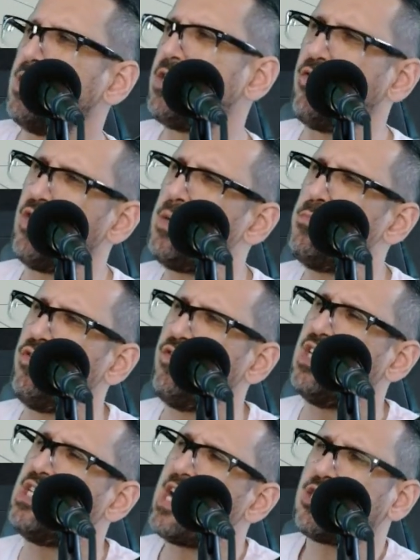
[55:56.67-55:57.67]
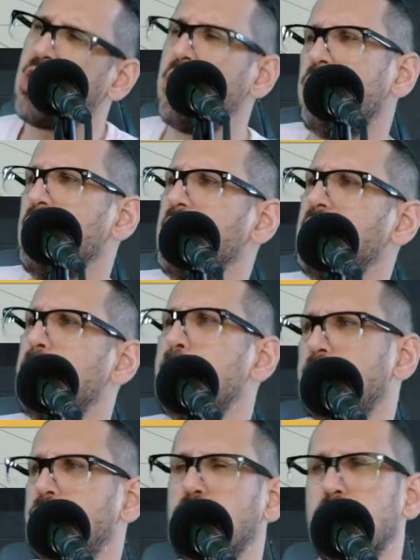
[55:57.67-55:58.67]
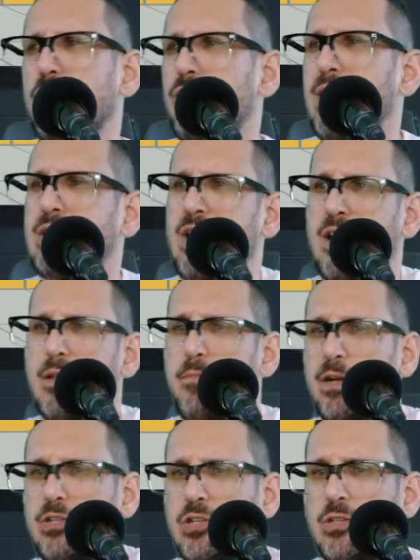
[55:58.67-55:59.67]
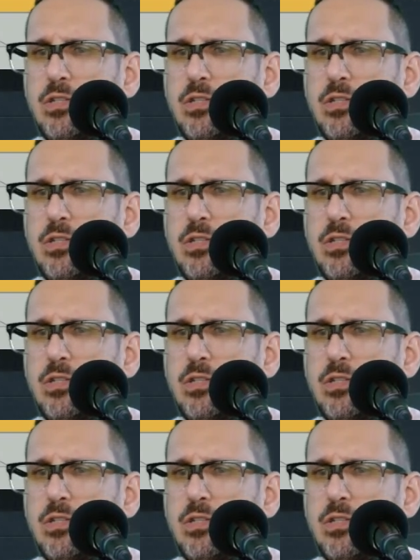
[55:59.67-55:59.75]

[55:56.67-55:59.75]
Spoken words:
Let's see if we can move the text underneath the picture to the right side of the picture.